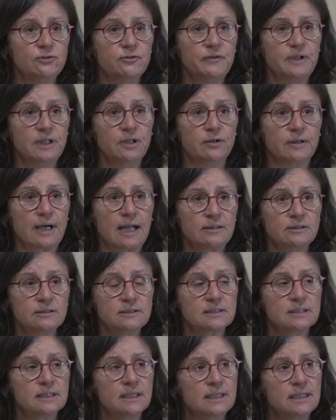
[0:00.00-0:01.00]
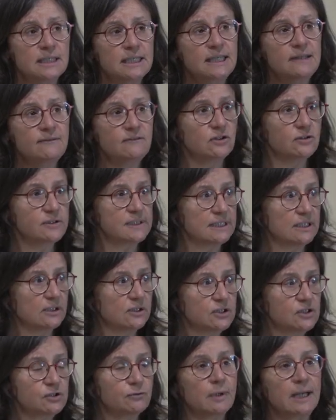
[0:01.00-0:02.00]
to figure out if the
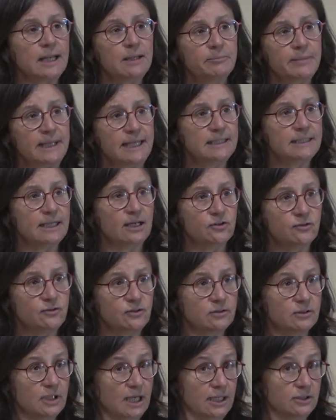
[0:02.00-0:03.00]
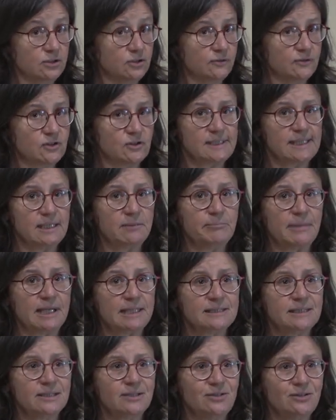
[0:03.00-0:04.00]
stars were made out, out of the same
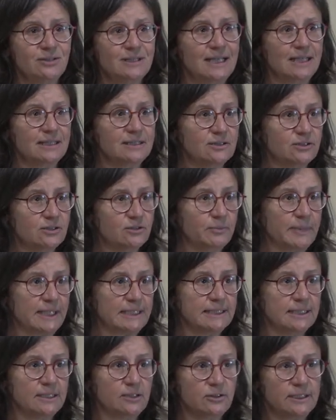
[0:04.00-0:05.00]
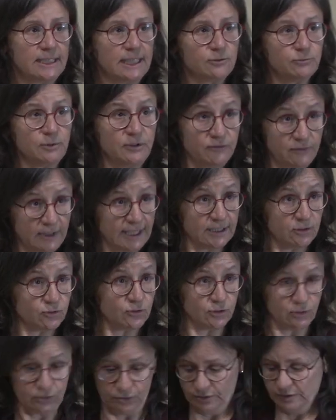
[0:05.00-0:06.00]
material than the material that we find
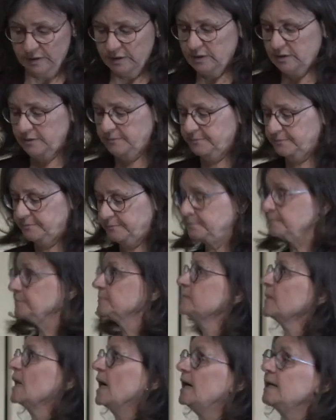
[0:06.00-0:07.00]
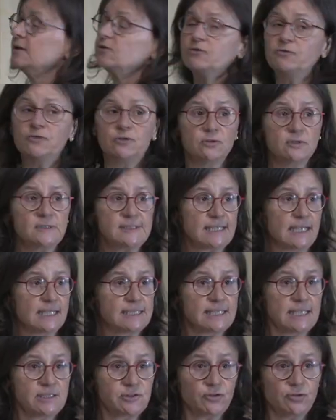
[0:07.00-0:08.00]
on Earth. And of course,
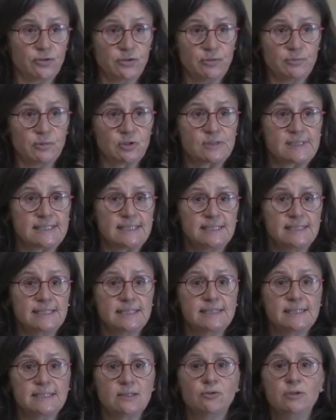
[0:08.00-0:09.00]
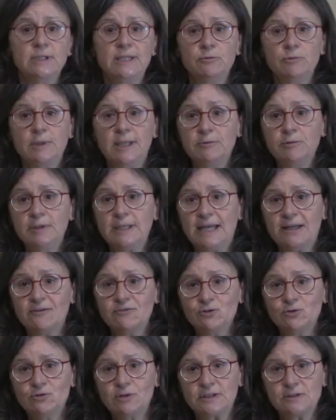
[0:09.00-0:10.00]
as astronomers, this is the only way we
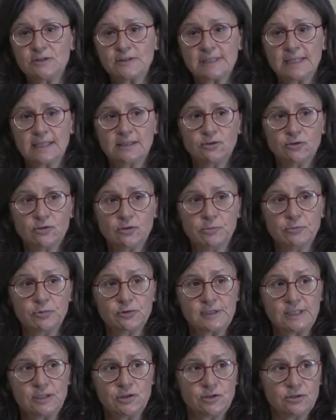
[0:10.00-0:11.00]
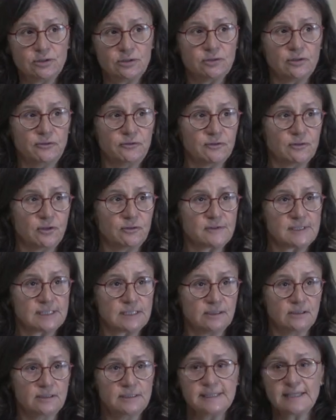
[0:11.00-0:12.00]
have to understand the composition of, of
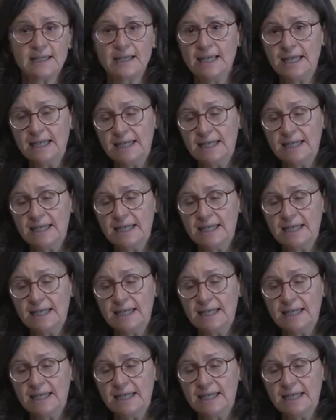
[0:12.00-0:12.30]
stars,